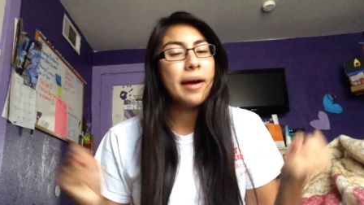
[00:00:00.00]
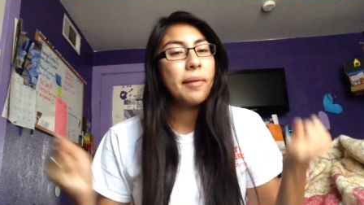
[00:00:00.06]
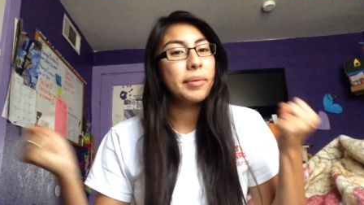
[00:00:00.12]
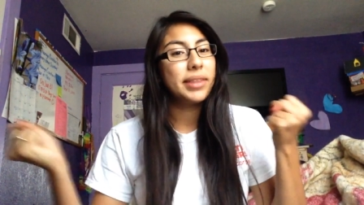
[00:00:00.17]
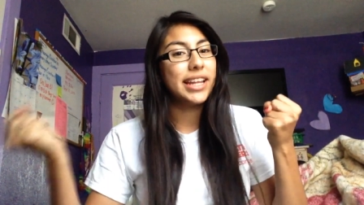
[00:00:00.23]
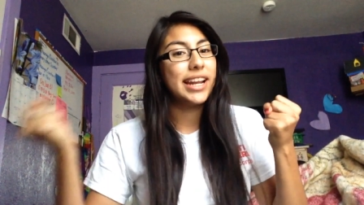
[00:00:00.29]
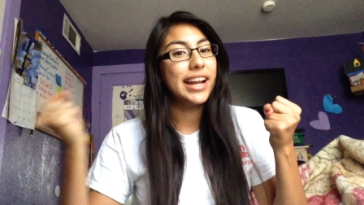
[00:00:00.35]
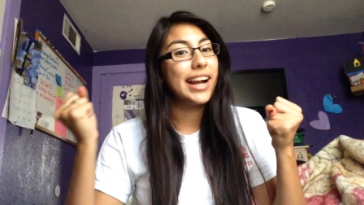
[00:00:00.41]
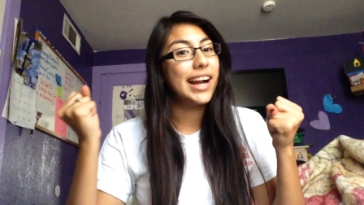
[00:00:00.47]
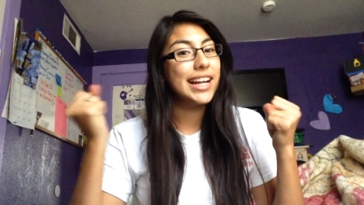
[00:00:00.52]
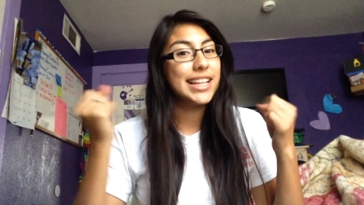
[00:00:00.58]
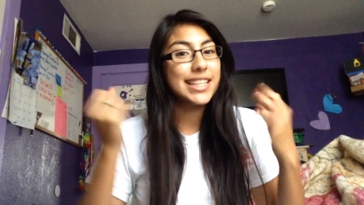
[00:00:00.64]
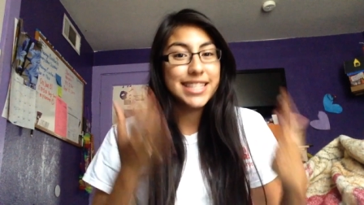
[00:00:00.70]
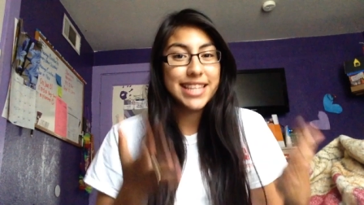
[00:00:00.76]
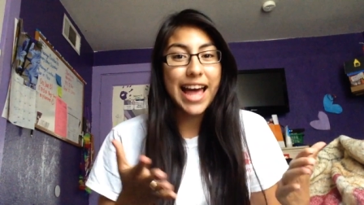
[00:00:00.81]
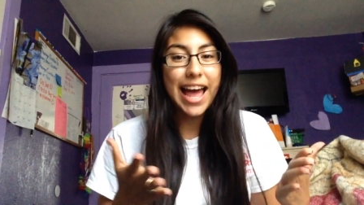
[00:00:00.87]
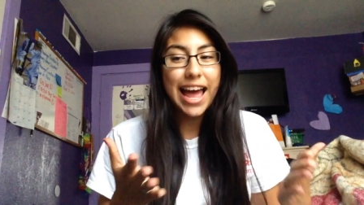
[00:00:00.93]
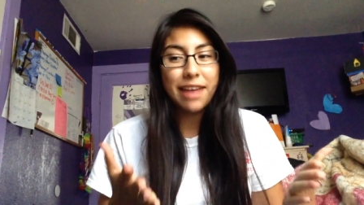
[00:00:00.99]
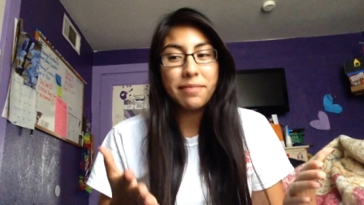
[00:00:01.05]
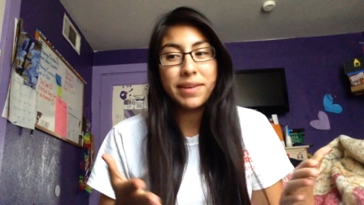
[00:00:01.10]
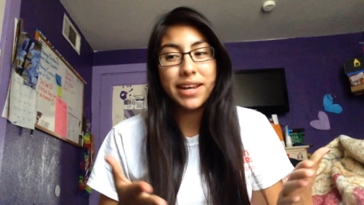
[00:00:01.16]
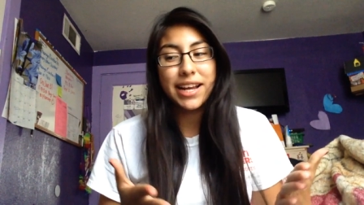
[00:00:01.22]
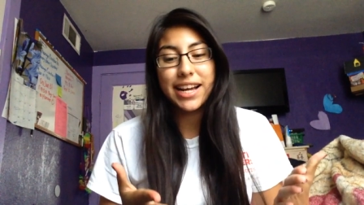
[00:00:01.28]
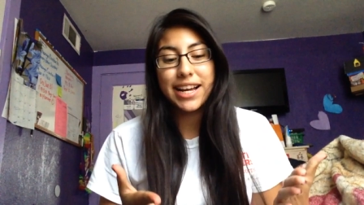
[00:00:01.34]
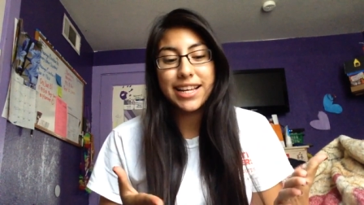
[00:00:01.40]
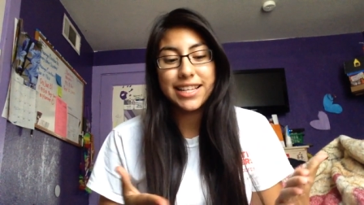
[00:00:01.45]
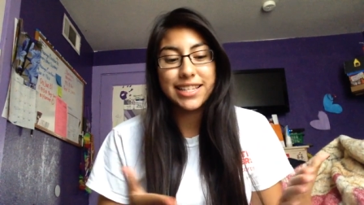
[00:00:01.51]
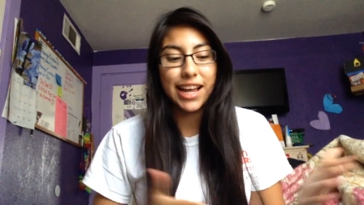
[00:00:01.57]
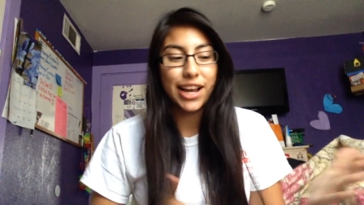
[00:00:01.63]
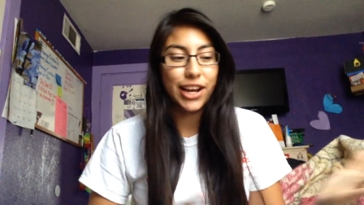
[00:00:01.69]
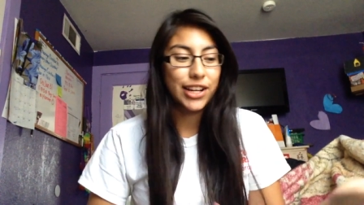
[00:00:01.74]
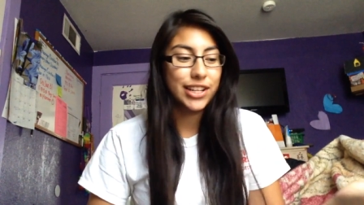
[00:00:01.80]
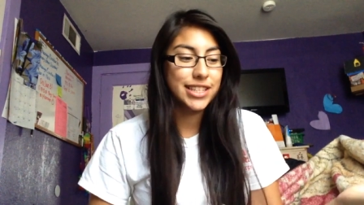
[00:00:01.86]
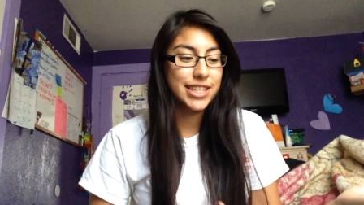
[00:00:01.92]
but then I got sad because
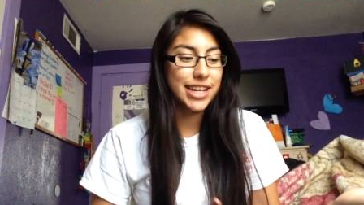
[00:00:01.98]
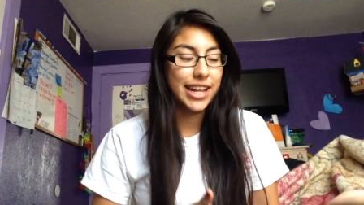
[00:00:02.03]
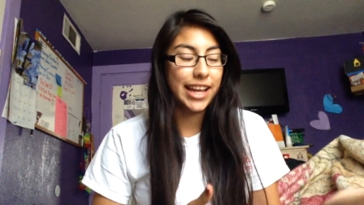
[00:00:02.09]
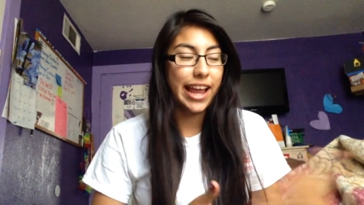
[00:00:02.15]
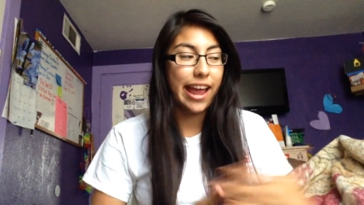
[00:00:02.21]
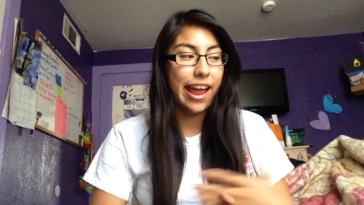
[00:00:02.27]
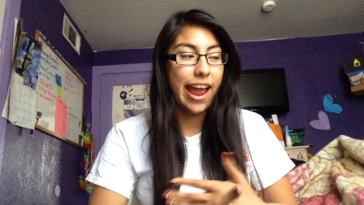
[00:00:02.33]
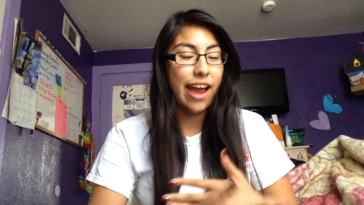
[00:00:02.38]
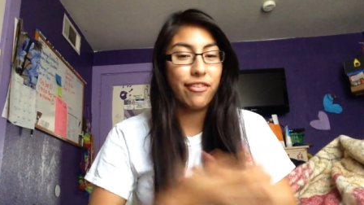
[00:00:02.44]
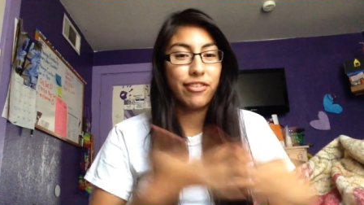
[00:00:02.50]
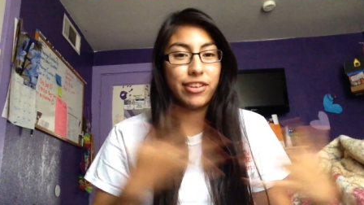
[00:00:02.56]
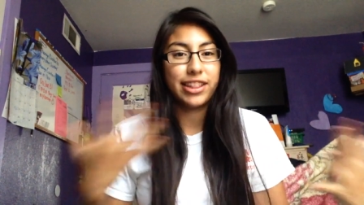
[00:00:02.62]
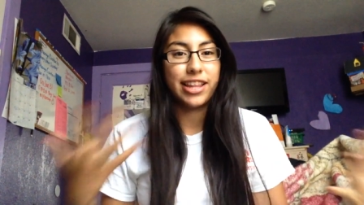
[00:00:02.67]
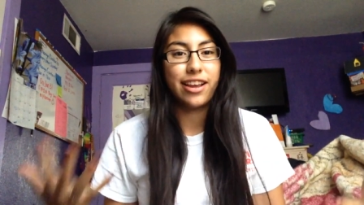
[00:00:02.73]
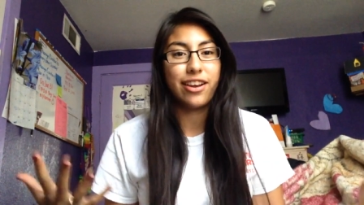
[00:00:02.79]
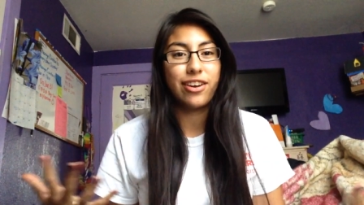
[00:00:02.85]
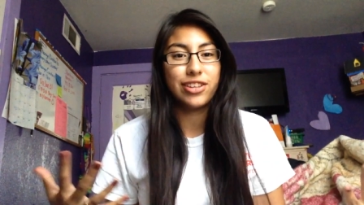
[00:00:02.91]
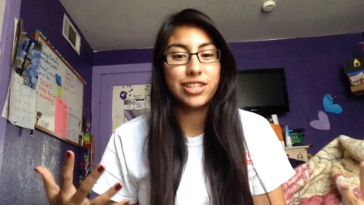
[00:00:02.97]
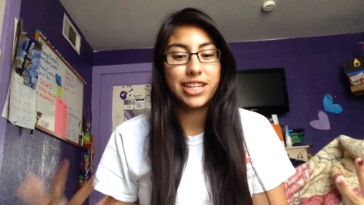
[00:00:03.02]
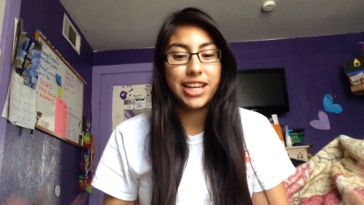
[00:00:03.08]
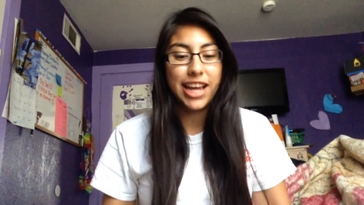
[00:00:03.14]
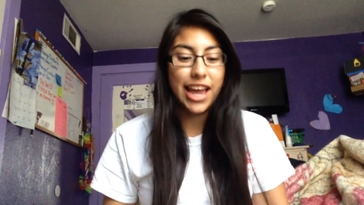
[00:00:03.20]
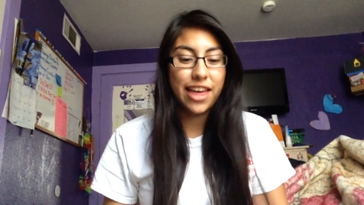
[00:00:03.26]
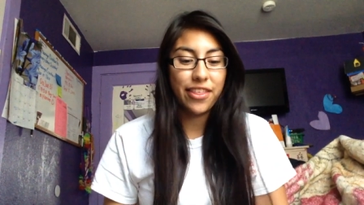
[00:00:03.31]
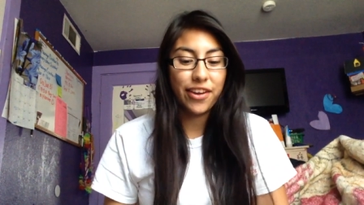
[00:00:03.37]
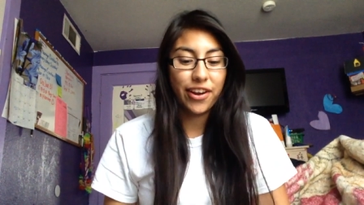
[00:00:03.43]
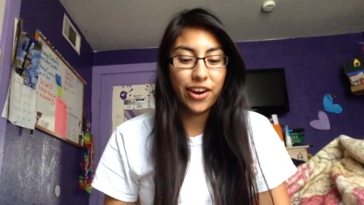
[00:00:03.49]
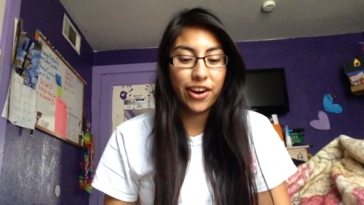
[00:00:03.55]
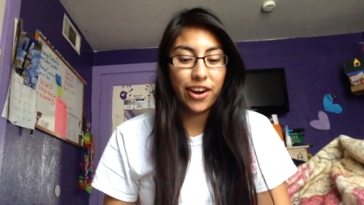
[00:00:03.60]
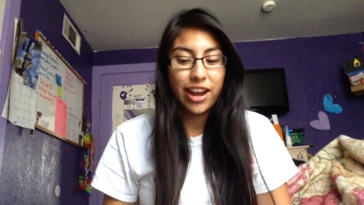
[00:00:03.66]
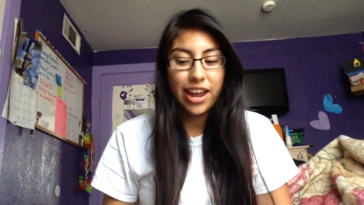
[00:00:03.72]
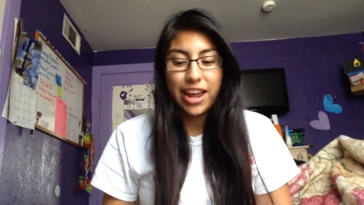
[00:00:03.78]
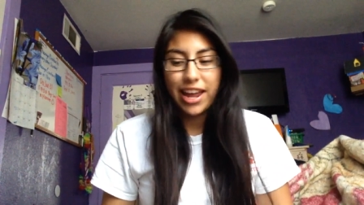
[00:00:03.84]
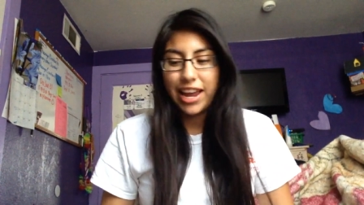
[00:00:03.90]
I didn't get everything all together
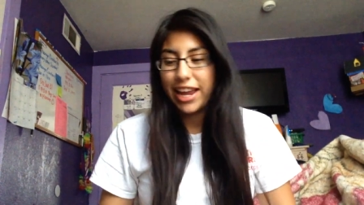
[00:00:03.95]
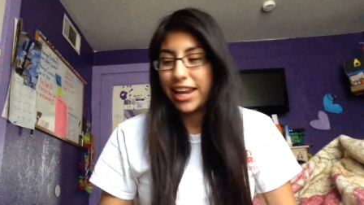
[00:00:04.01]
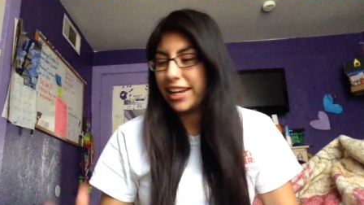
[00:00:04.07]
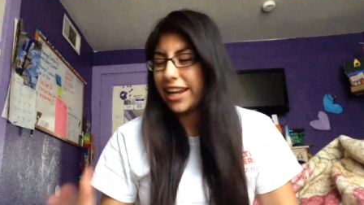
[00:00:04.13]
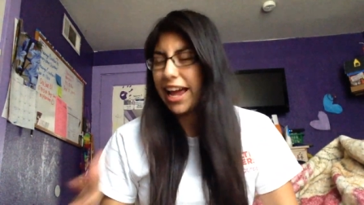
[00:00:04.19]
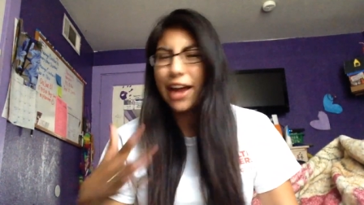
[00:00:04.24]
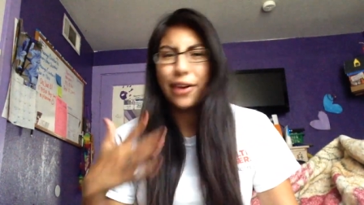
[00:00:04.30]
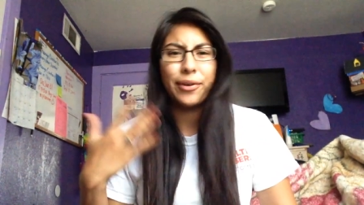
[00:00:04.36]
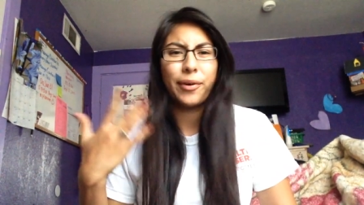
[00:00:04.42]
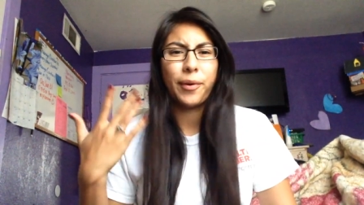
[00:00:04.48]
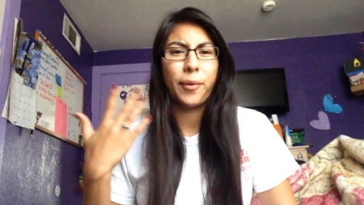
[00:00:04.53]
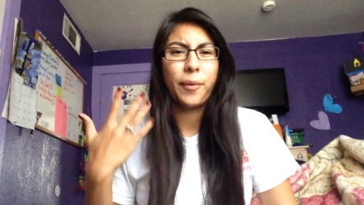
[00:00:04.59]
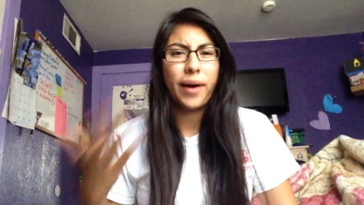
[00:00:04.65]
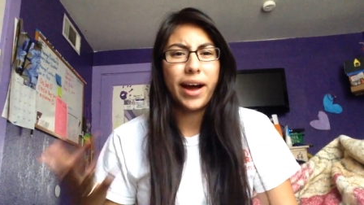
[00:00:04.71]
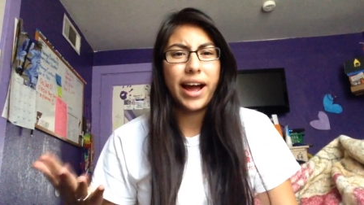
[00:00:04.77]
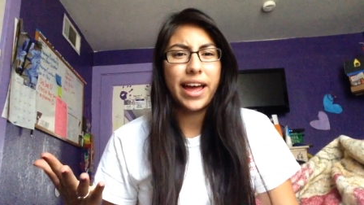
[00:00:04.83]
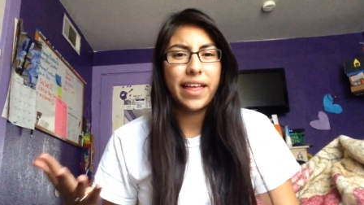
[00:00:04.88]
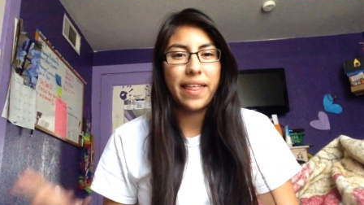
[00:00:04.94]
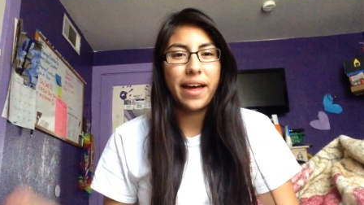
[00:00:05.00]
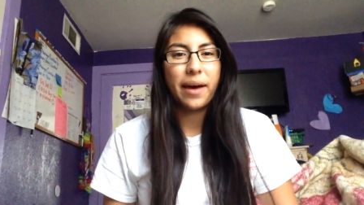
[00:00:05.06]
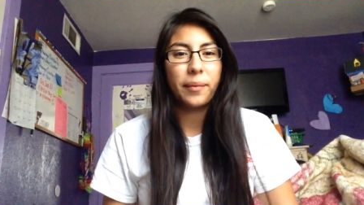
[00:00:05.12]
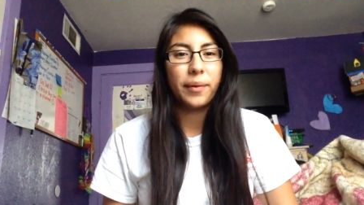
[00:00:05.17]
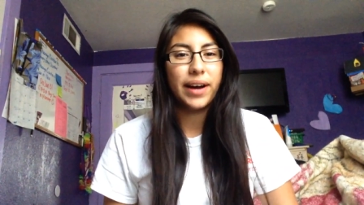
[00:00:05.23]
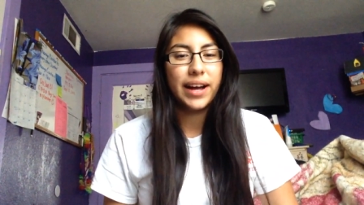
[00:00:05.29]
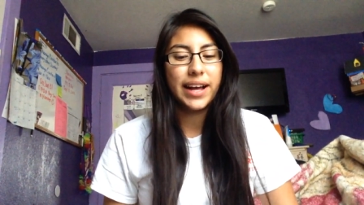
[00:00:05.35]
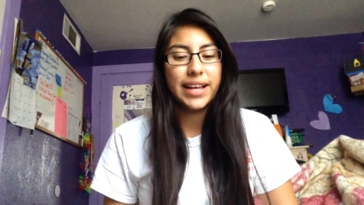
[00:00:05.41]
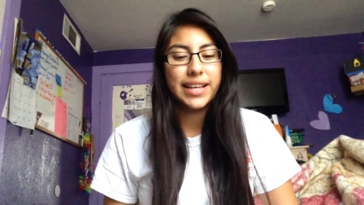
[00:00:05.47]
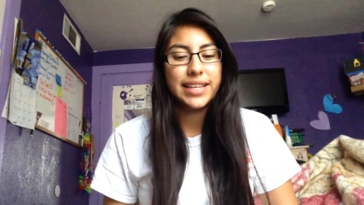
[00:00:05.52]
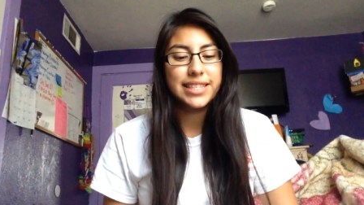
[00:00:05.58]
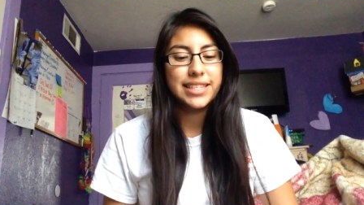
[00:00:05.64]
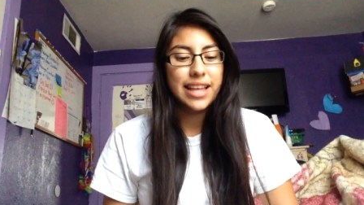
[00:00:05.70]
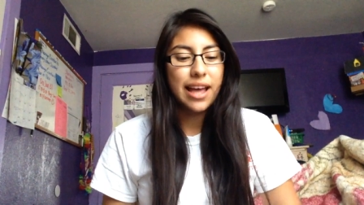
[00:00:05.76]
and I don't know why that was